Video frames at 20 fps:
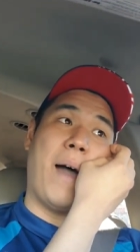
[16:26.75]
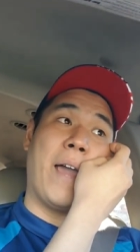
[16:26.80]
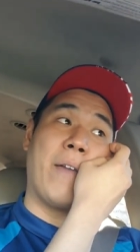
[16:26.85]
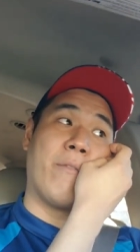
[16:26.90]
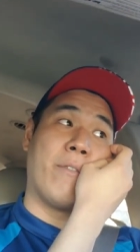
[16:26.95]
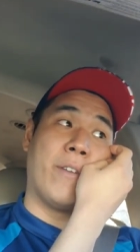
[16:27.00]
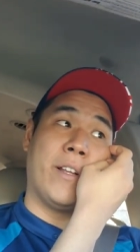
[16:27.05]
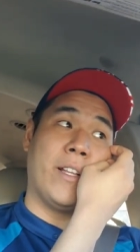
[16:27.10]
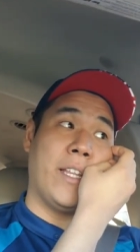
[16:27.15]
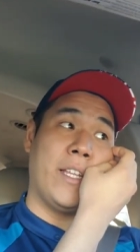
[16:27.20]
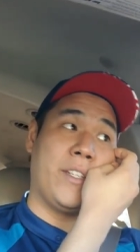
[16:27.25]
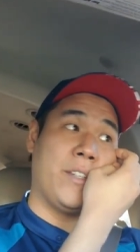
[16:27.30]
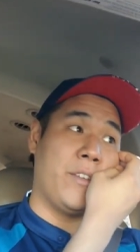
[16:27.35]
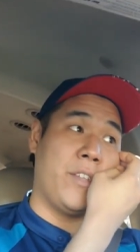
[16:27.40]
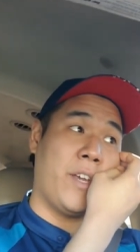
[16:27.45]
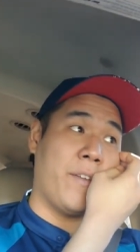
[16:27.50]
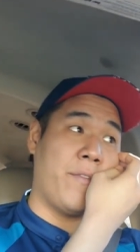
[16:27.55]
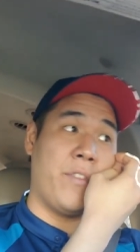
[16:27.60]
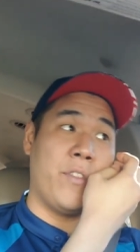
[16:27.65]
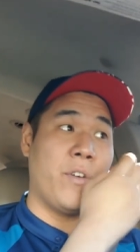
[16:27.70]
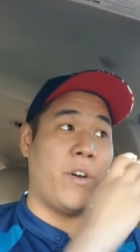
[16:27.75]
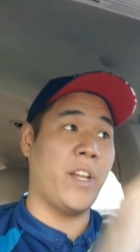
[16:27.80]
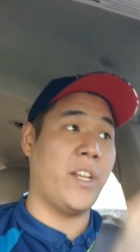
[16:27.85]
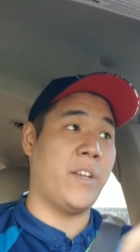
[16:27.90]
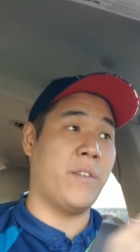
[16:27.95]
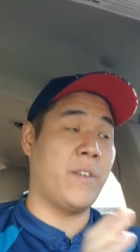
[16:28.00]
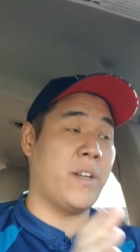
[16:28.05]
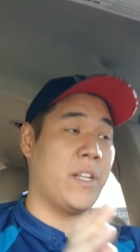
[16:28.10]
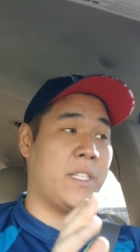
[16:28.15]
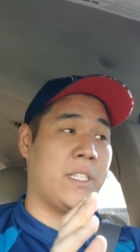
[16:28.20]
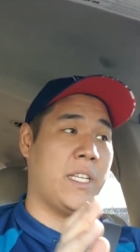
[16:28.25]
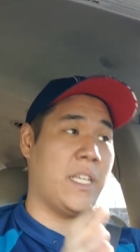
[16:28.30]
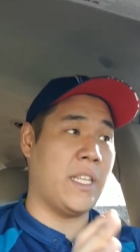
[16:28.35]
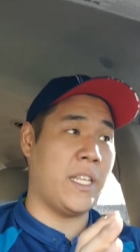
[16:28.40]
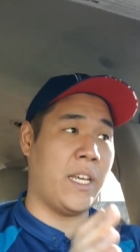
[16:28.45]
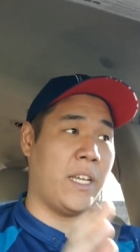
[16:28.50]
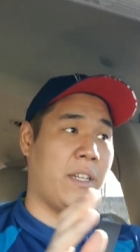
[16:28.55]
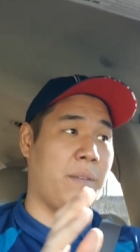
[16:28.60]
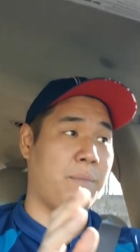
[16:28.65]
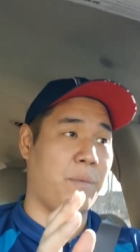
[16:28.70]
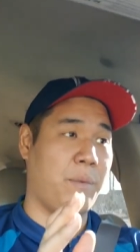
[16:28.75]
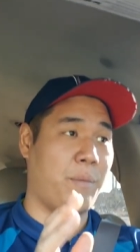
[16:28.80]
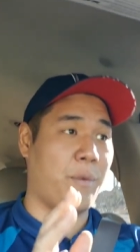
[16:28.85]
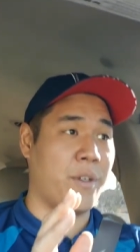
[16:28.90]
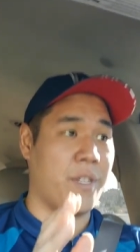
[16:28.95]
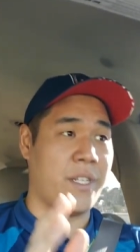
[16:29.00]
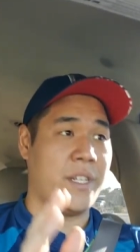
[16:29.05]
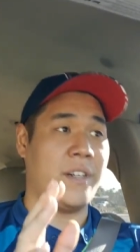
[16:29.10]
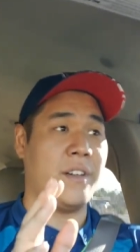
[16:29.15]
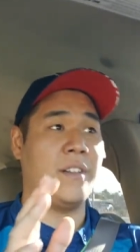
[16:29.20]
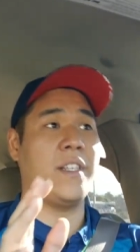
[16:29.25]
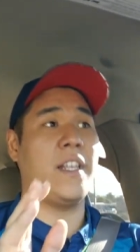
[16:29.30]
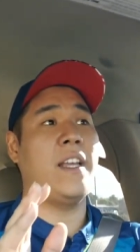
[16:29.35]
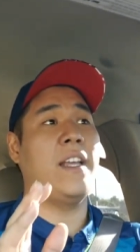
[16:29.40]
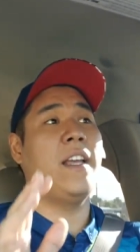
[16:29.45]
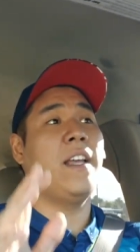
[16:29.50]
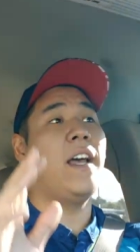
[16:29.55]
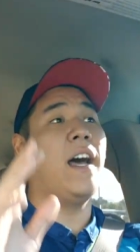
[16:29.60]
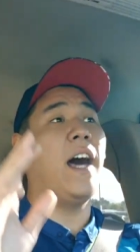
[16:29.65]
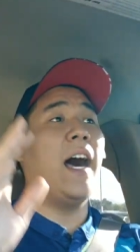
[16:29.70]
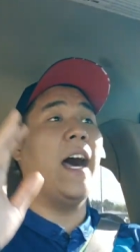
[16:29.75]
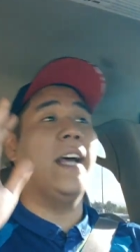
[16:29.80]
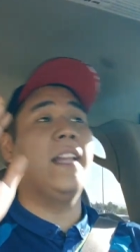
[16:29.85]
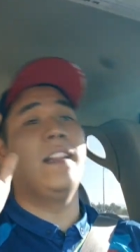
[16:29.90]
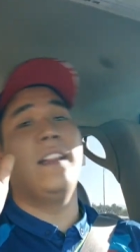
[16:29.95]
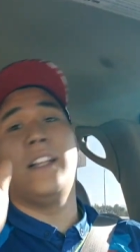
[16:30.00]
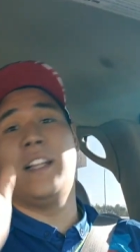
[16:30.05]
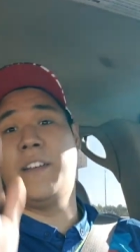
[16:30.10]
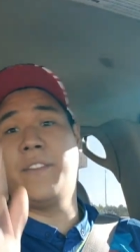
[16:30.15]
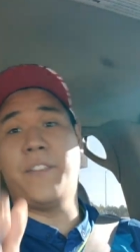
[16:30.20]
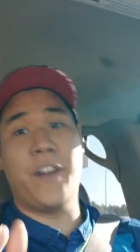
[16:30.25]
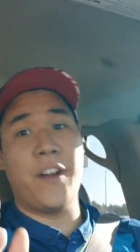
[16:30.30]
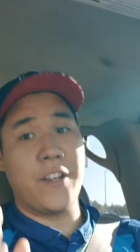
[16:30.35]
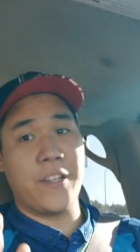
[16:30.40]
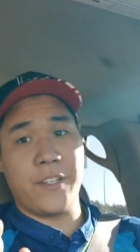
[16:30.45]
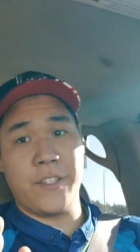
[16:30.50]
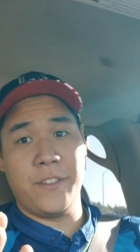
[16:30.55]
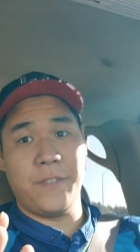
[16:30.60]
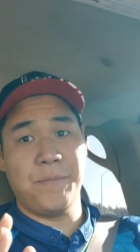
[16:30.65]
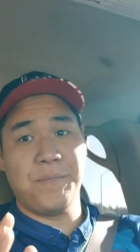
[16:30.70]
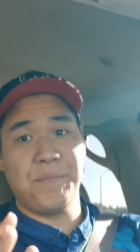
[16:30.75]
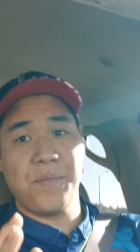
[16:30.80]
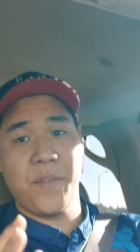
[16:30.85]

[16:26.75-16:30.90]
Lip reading: I really do. You have no idea when I say that, boys and girls. I love Arsenal.